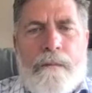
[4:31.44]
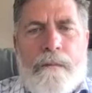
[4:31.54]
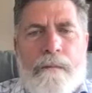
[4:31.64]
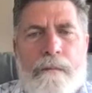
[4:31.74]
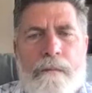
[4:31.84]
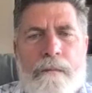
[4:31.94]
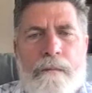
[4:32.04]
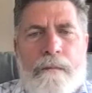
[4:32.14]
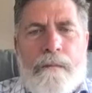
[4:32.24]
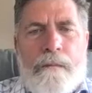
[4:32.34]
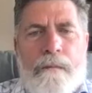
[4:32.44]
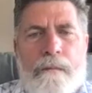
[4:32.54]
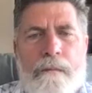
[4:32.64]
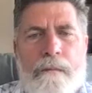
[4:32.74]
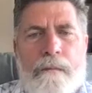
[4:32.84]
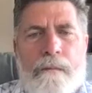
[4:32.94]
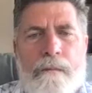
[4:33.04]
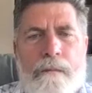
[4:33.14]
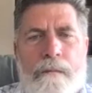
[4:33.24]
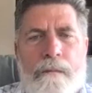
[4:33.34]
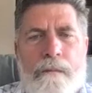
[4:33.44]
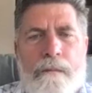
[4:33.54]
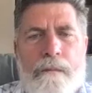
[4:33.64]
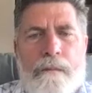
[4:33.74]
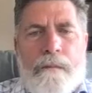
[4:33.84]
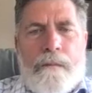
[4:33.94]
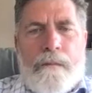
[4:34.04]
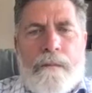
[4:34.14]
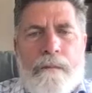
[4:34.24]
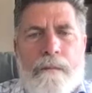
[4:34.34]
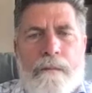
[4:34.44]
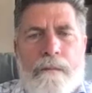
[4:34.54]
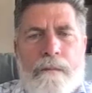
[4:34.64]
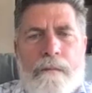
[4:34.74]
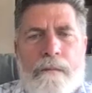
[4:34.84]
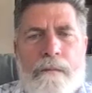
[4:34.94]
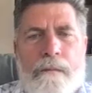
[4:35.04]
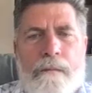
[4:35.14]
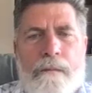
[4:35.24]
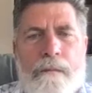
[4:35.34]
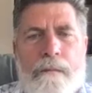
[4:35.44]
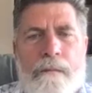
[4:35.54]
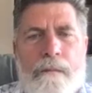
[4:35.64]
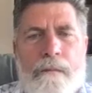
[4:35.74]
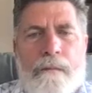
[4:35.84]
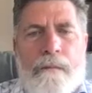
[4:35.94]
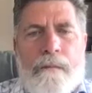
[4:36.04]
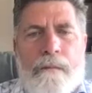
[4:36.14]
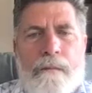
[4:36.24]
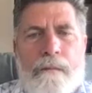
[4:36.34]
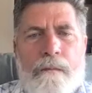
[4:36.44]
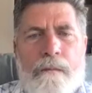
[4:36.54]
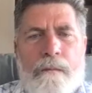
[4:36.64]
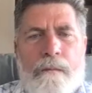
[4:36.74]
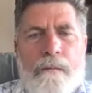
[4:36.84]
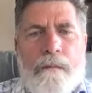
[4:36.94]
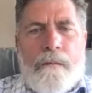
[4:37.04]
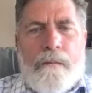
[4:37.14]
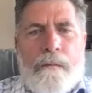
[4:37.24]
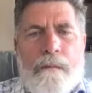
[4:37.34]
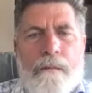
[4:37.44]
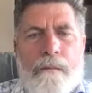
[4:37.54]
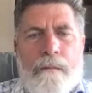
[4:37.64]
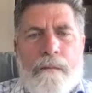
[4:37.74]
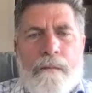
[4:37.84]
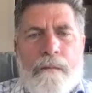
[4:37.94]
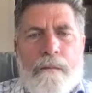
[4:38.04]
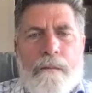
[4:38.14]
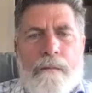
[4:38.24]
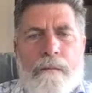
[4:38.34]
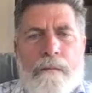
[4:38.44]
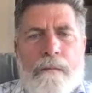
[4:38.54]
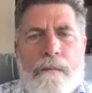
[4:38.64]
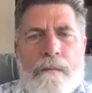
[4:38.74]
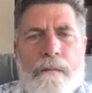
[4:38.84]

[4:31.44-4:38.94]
The person shown says nothing.